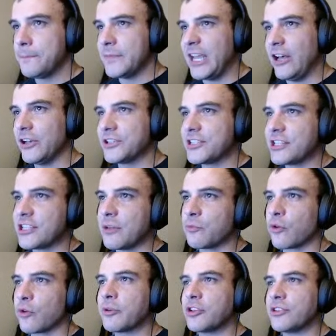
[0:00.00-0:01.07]
Alex sits
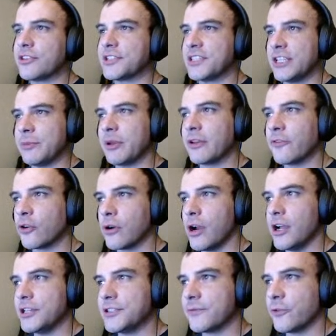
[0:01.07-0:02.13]
up, rubbing the sleep out of her
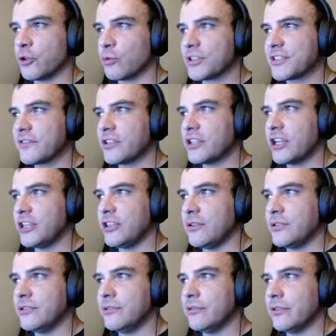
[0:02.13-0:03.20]
eyes. For the rest of the night,
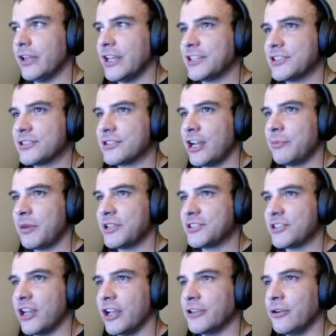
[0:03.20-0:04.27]
you lay side by
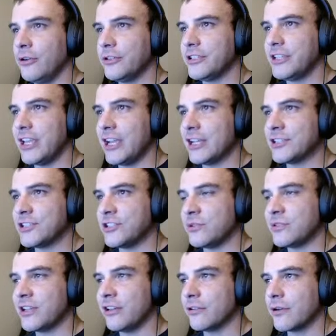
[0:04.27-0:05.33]
side, holding hands as
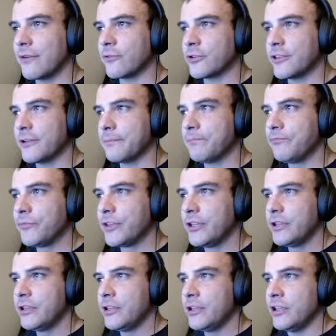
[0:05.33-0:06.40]
you tell her everything.
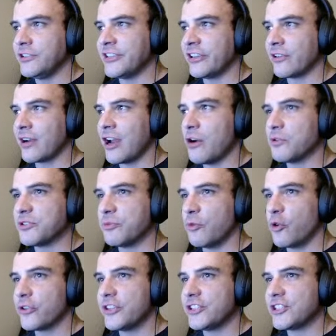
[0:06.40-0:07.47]
You tell her how it's
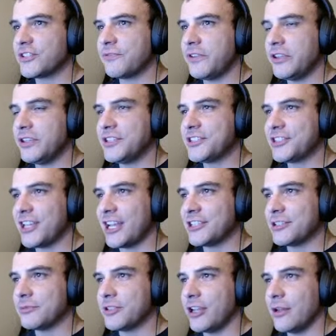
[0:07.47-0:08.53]
more than just feeling sad
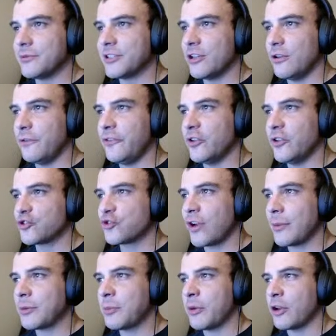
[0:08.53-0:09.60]
sometimes, how you feel
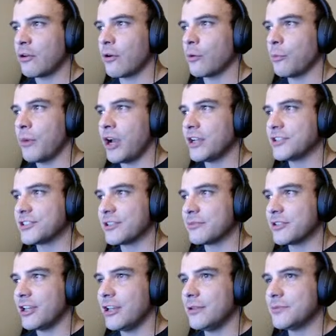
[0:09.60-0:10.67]
trapped by your own mind
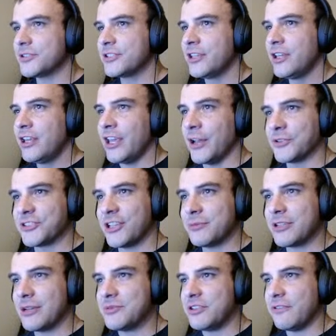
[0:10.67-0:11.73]
sometimes, how
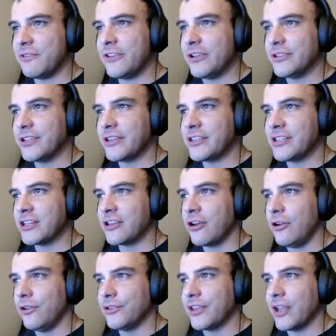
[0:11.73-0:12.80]
sometimes you feel nothing at
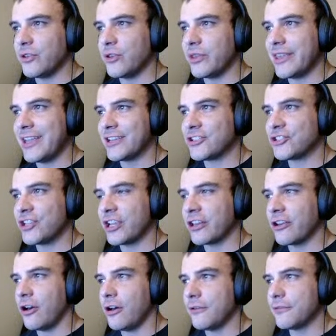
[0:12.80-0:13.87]
all, and how you can't shake
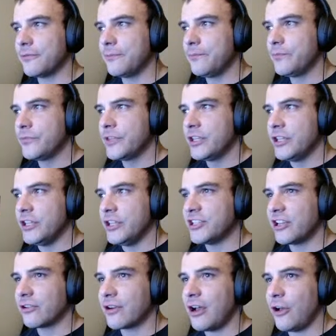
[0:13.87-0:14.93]
it off. You
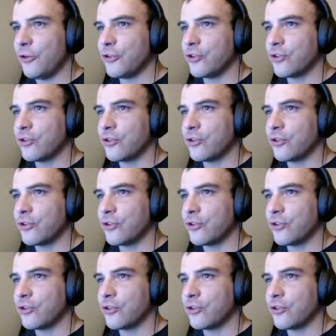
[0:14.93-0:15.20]
tell her how